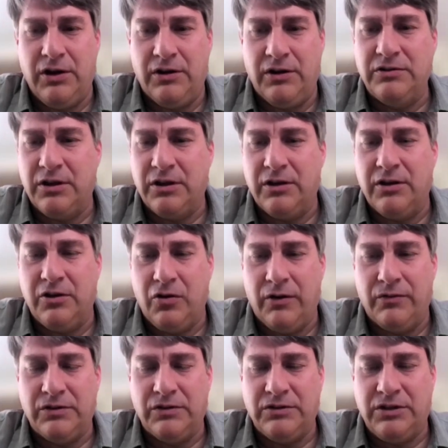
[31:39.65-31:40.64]
and suddenly you
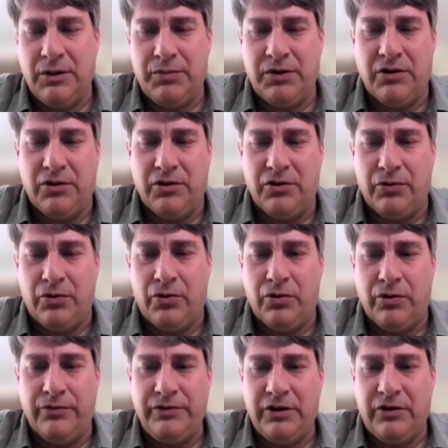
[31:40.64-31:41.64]
have to step into the
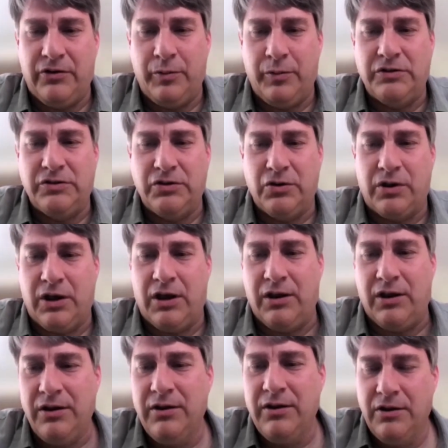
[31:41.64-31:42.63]
role of telling them it's okay.